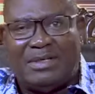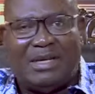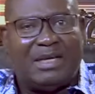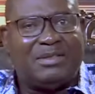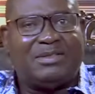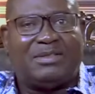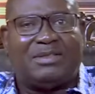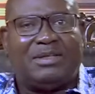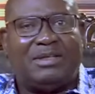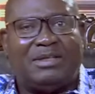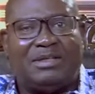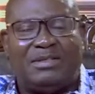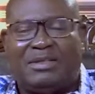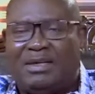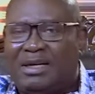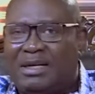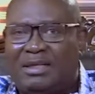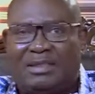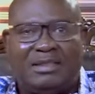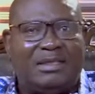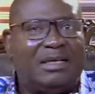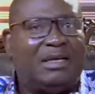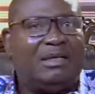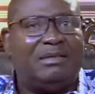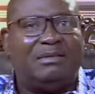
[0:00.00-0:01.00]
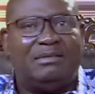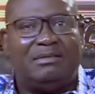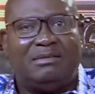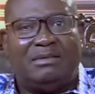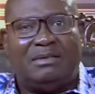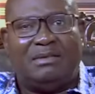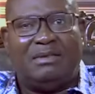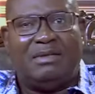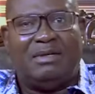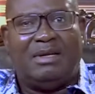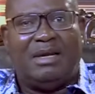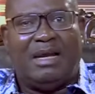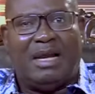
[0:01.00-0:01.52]
dusted and done.
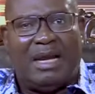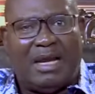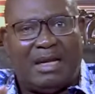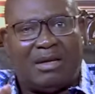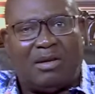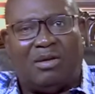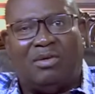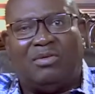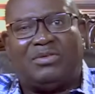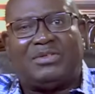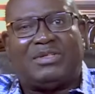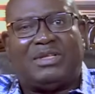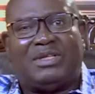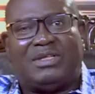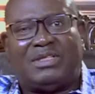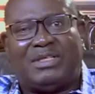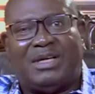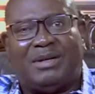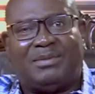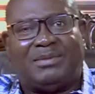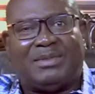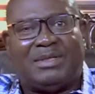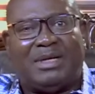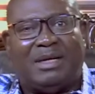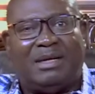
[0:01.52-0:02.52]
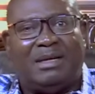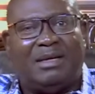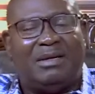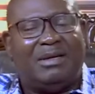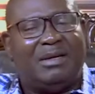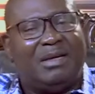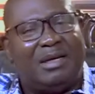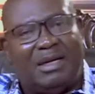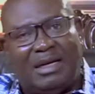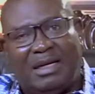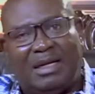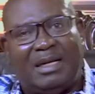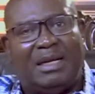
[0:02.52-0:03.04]
I closed the chapter
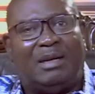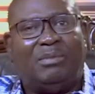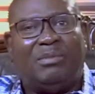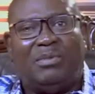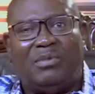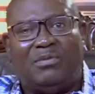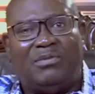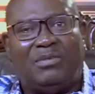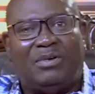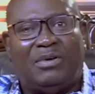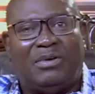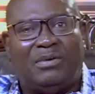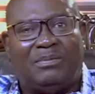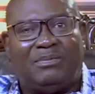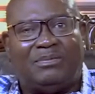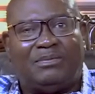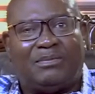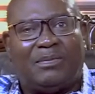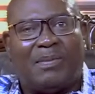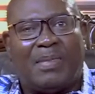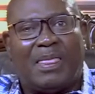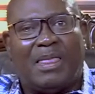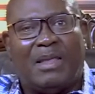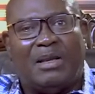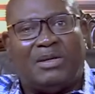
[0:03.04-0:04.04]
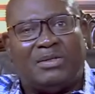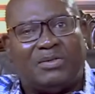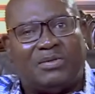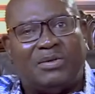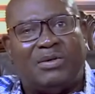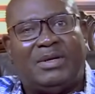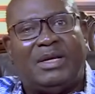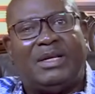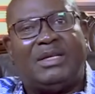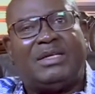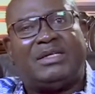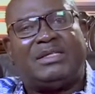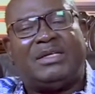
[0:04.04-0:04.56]
and I moved on.
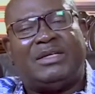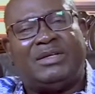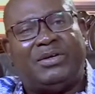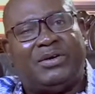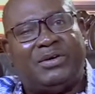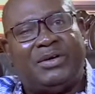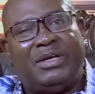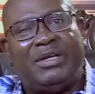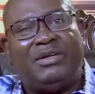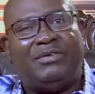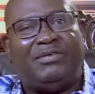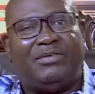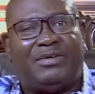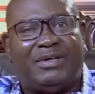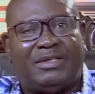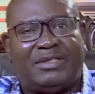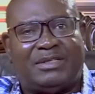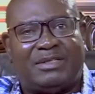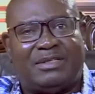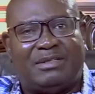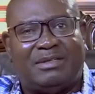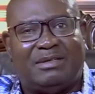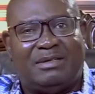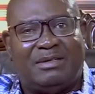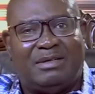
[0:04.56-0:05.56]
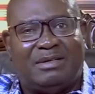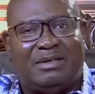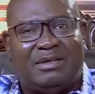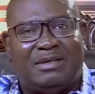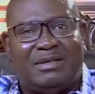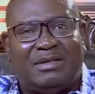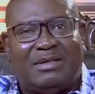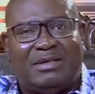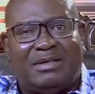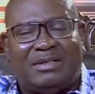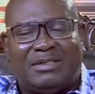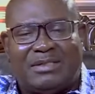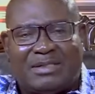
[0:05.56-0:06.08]
So it is in your interest.
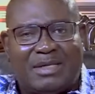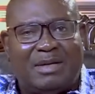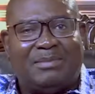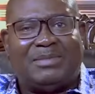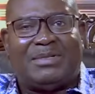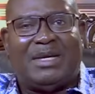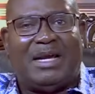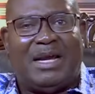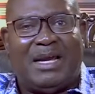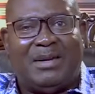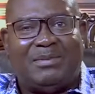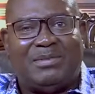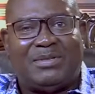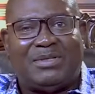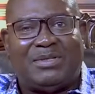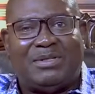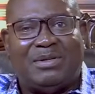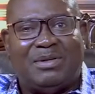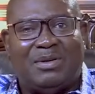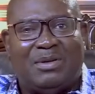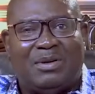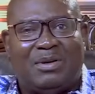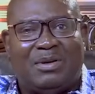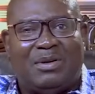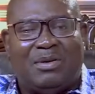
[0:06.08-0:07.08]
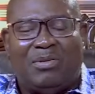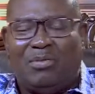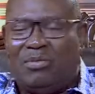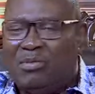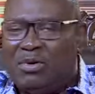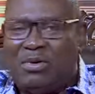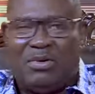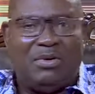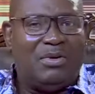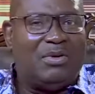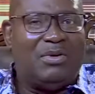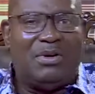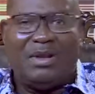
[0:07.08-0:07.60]
Sometimes
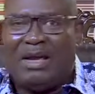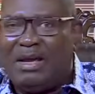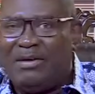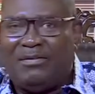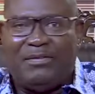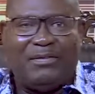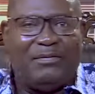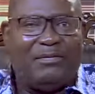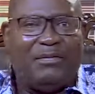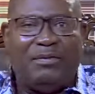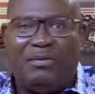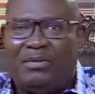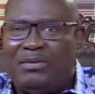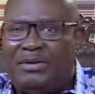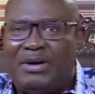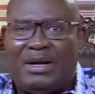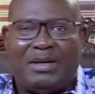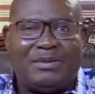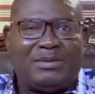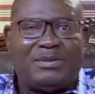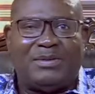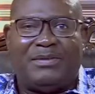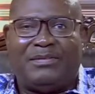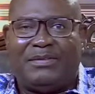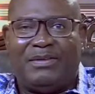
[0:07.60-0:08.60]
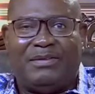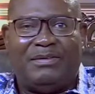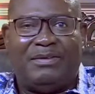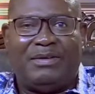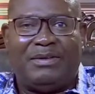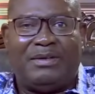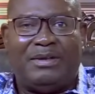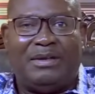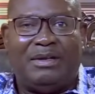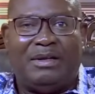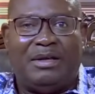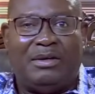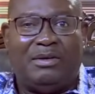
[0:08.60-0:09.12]
when you don't have a full grasp of
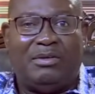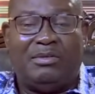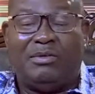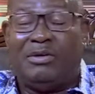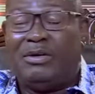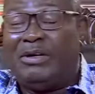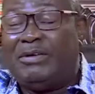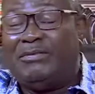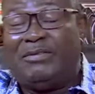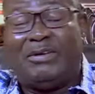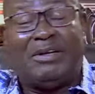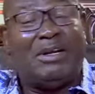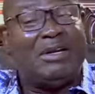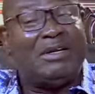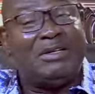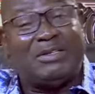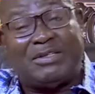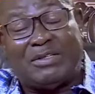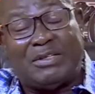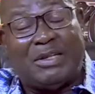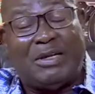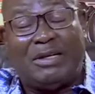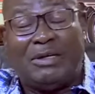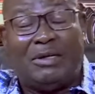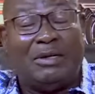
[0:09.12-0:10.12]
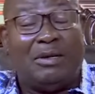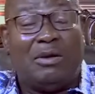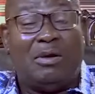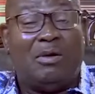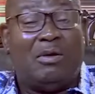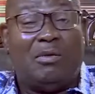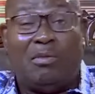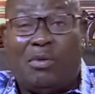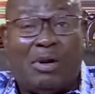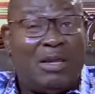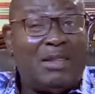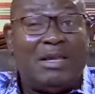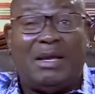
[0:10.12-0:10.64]
everything, you don't even understand
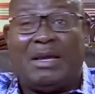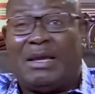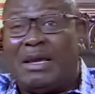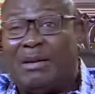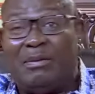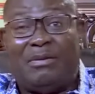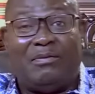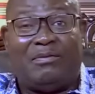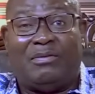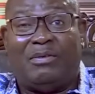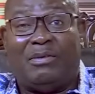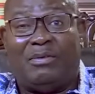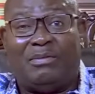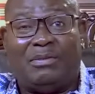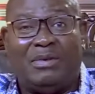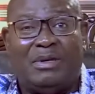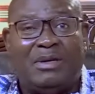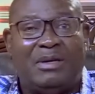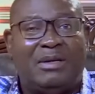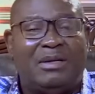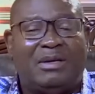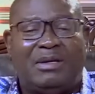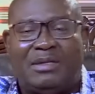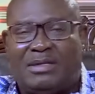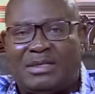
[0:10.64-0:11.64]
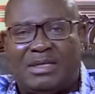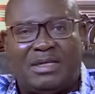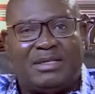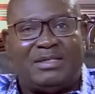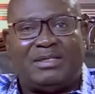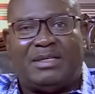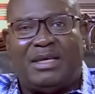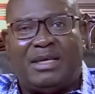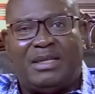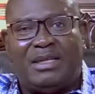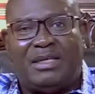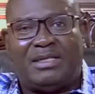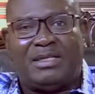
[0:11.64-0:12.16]
where they're coming from,
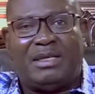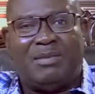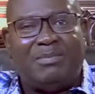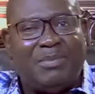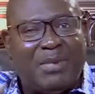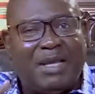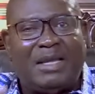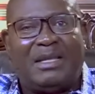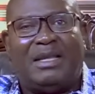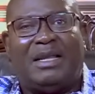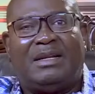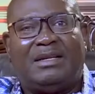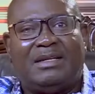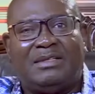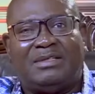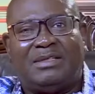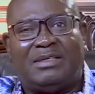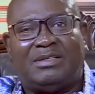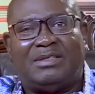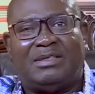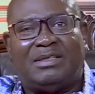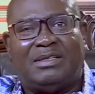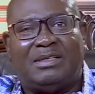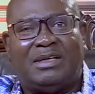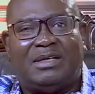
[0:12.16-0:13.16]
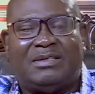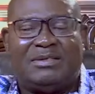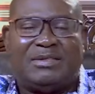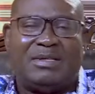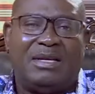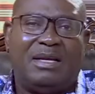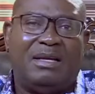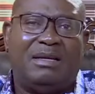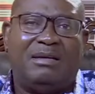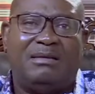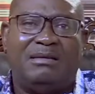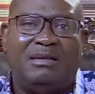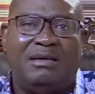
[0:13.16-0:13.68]
just say this and make that decision and
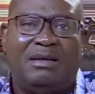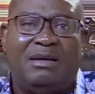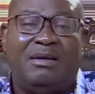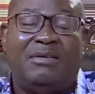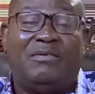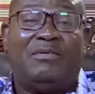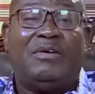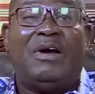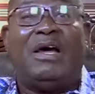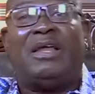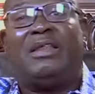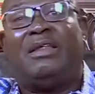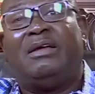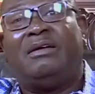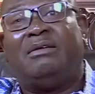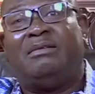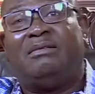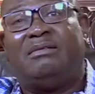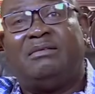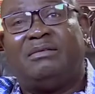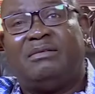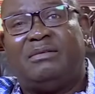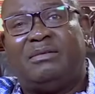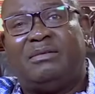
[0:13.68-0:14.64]
say, Father,